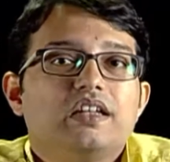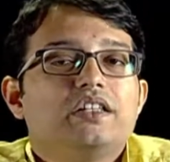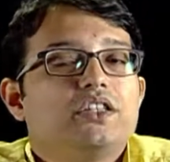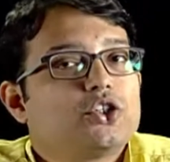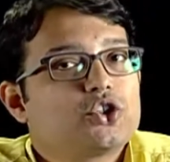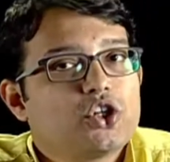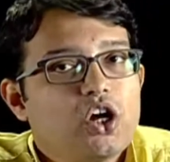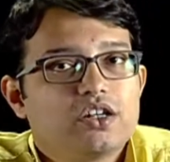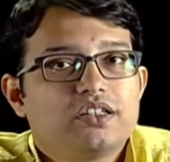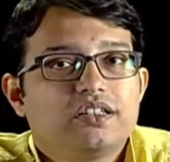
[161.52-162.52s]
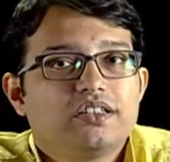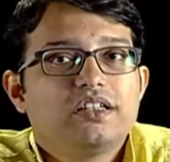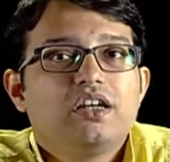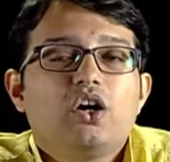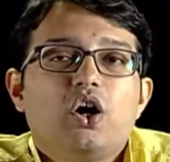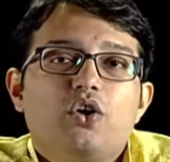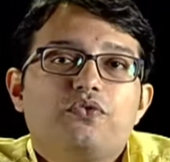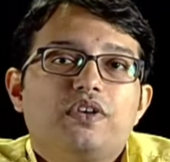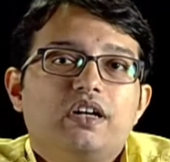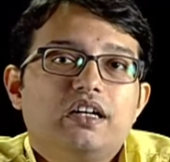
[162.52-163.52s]
The shot of
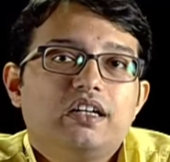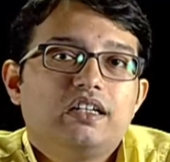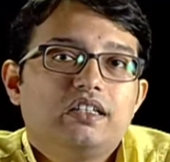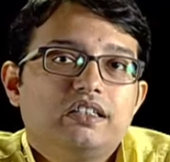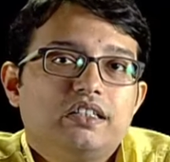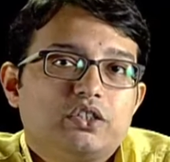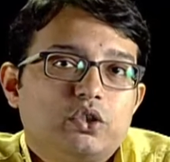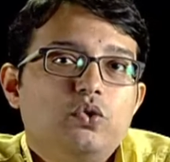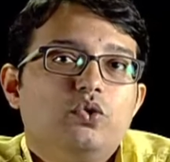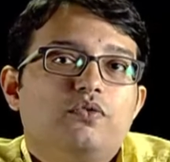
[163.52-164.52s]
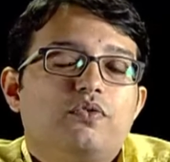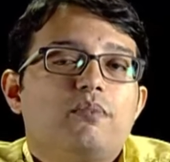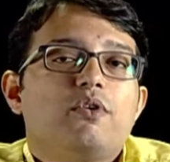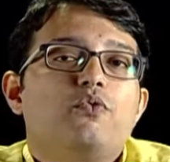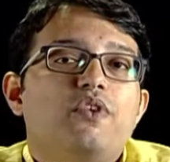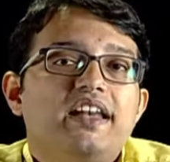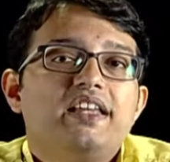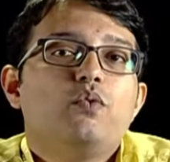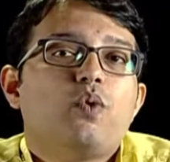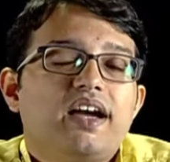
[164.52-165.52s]
the school from a very
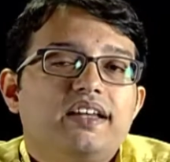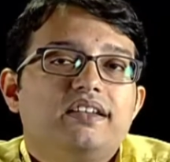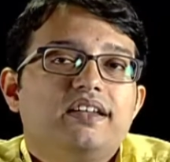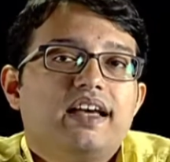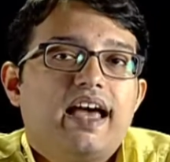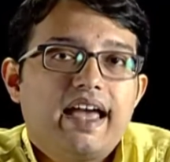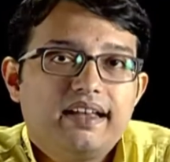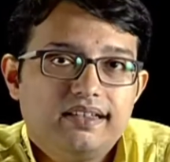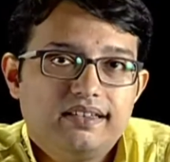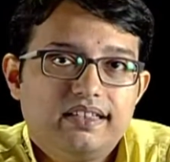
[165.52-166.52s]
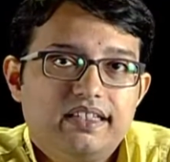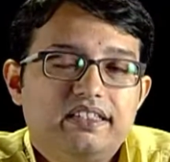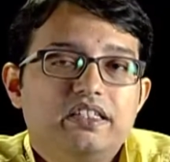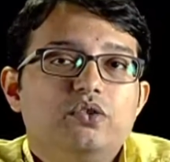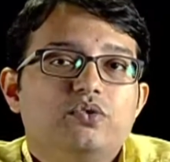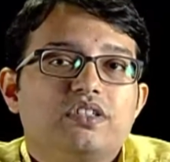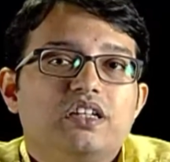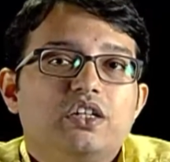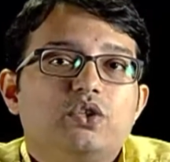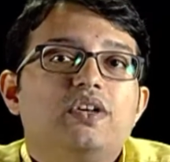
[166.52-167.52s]
wide angle is used
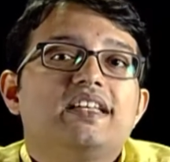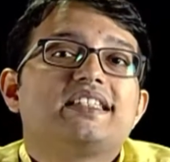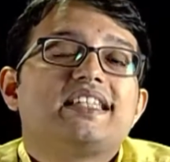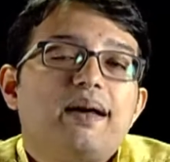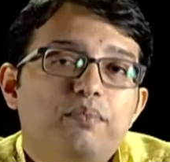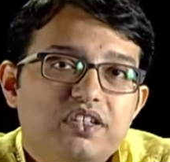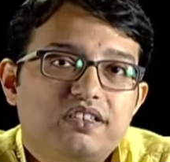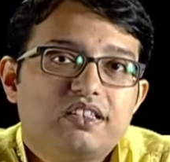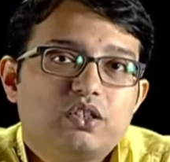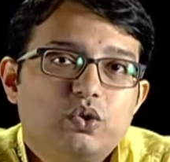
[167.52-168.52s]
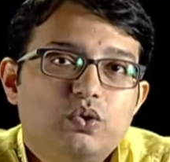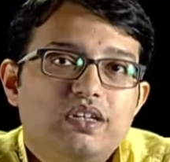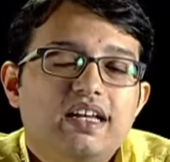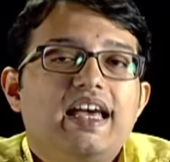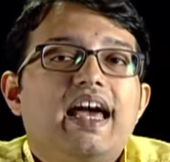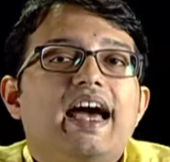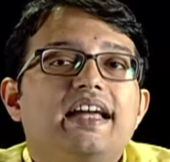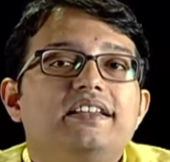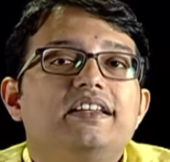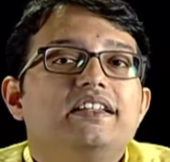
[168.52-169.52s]
to establish the school,
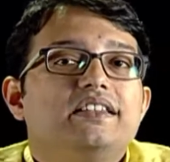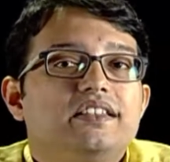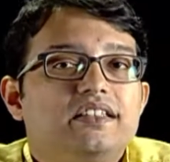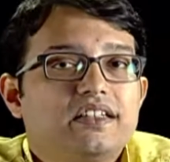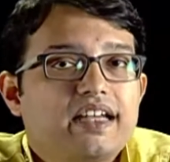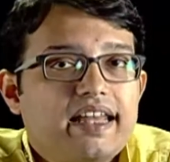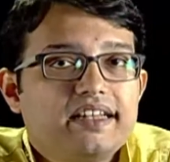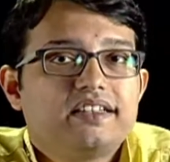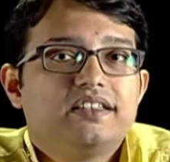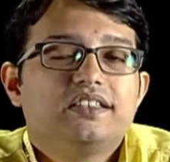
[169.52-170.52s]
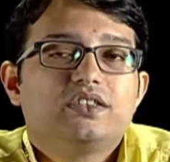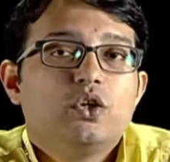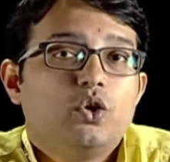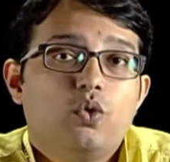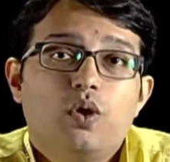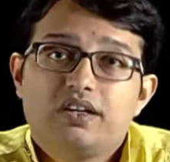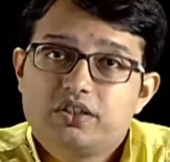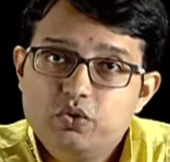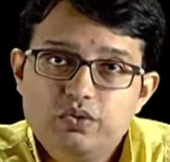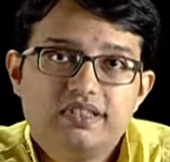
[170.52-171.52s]
and the characters, who are
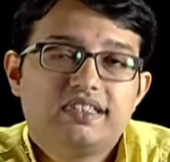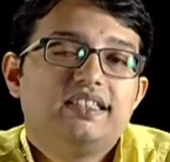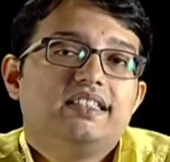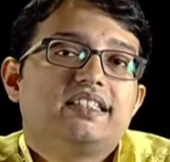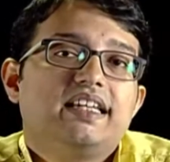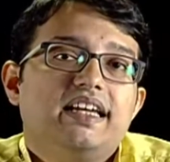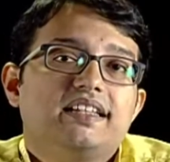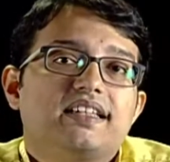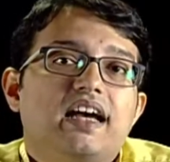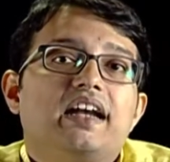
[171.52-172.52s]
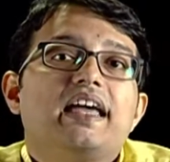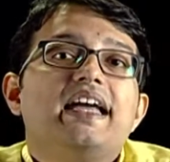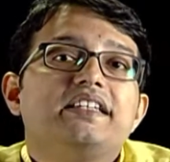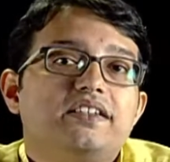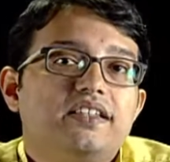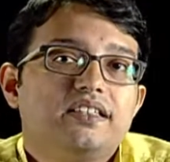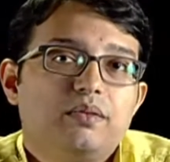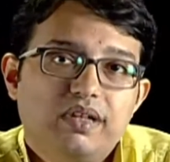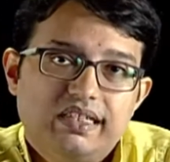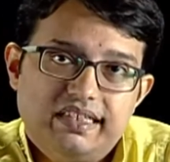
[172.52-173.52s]
students in this case, are entering the
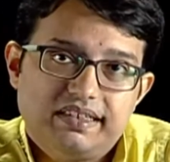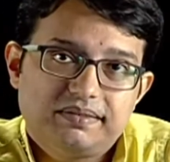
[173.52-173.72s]
building.